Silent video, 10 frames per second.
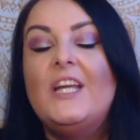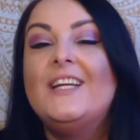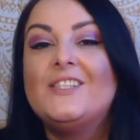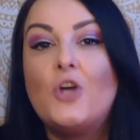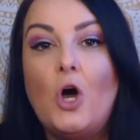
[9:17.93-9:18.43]

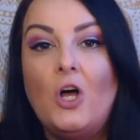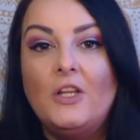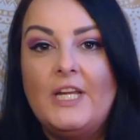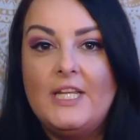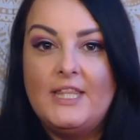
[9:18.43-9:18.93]
is
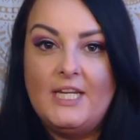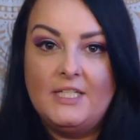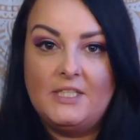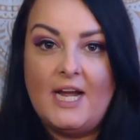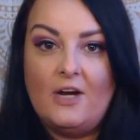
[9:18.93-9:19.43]
calling
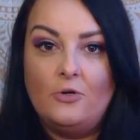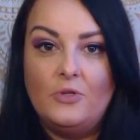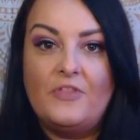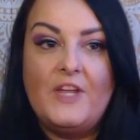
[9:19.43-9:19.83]
things out,